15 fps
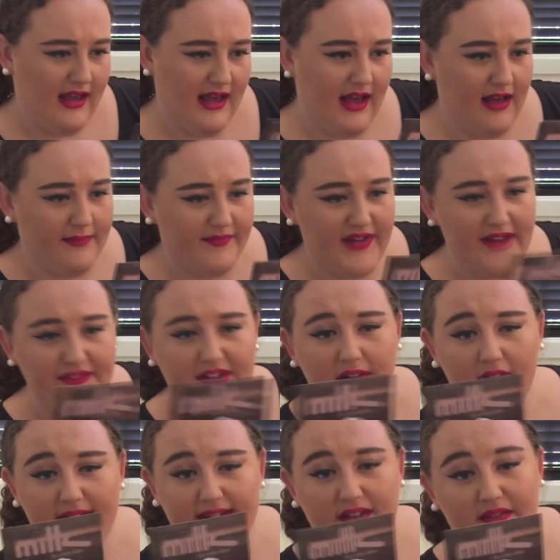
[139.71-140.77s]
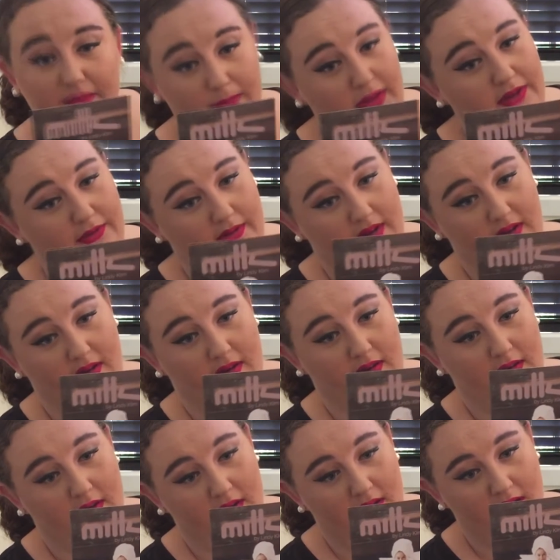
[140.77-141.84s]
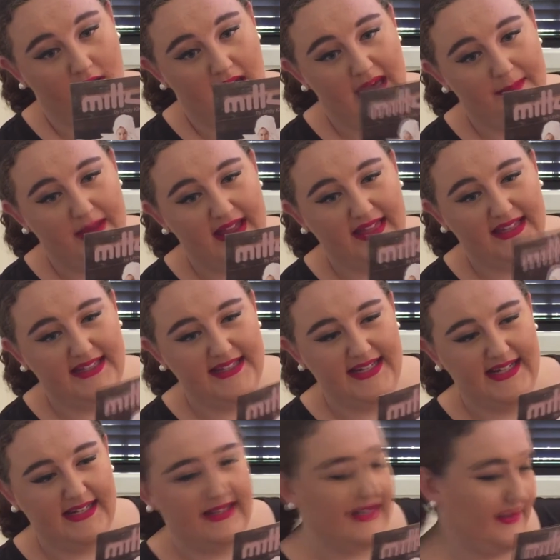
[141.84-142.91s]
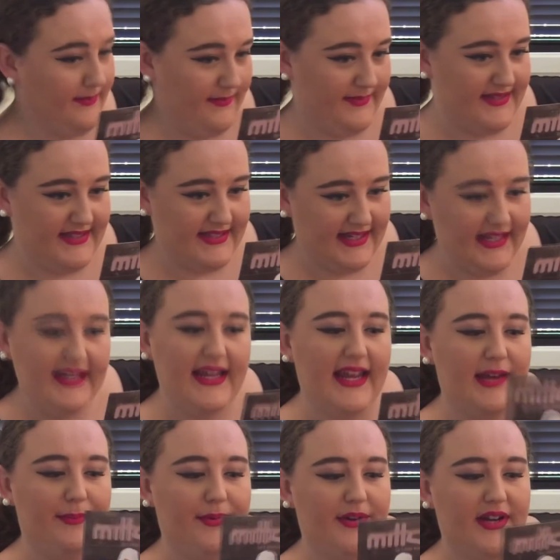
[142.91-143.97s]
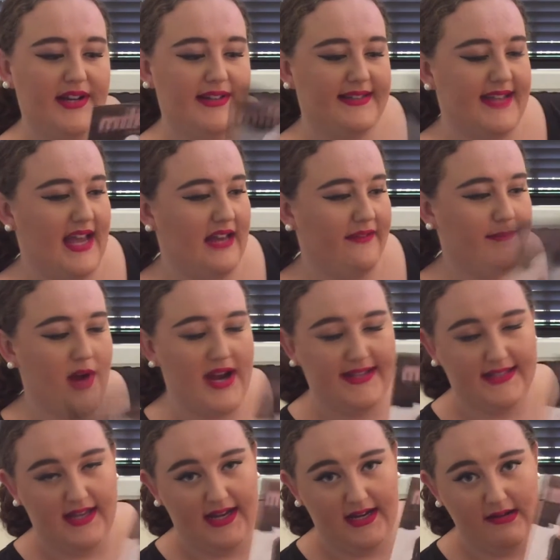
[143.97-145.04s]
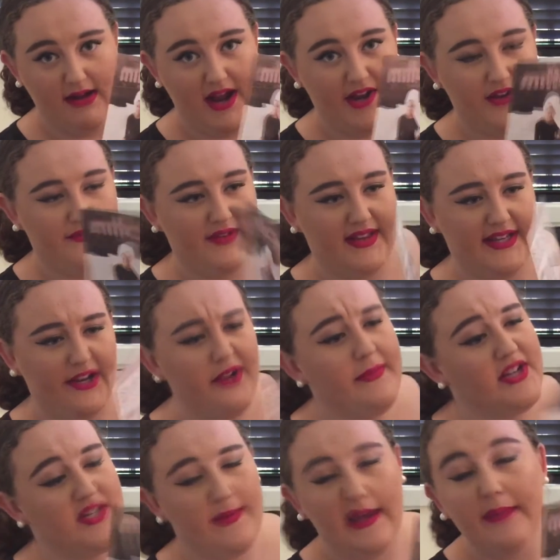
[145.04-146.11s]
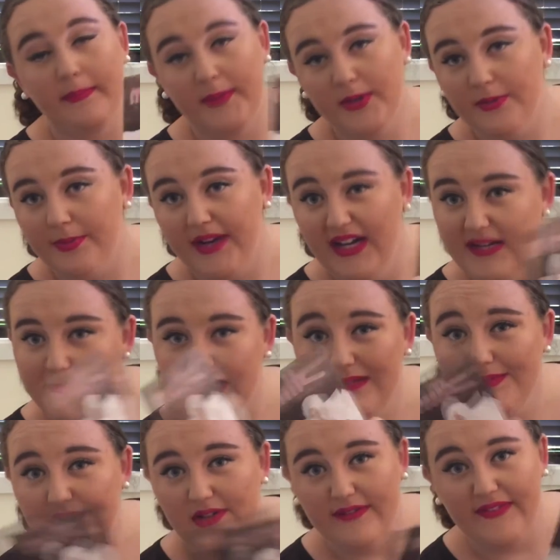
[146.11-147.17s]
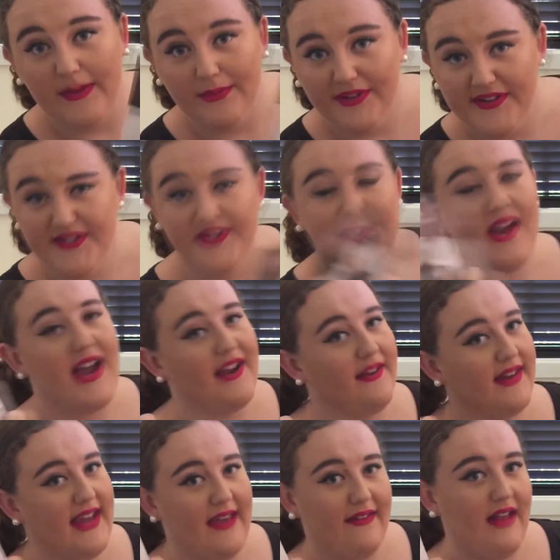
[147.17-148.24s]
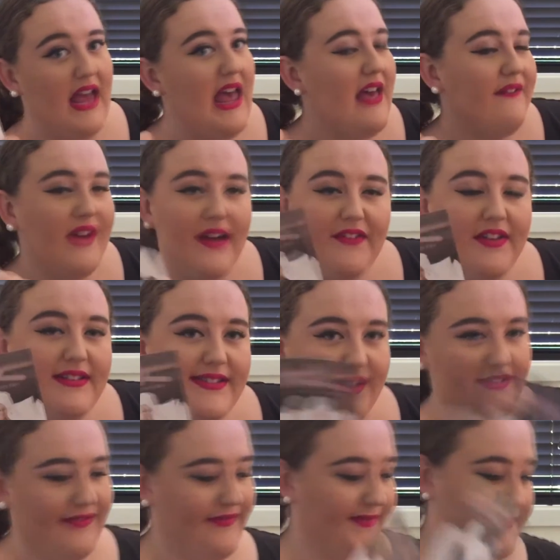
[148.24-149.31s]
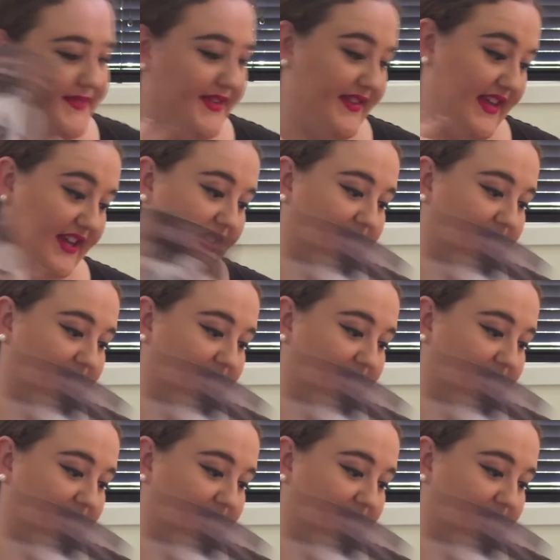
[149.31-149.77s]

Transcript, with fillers: $5 off milk by Lindy Klim's skincare products at Priceline. I don't really know much about the milk brand, but I'm sure if I wanted to, I could get $5 off. So there you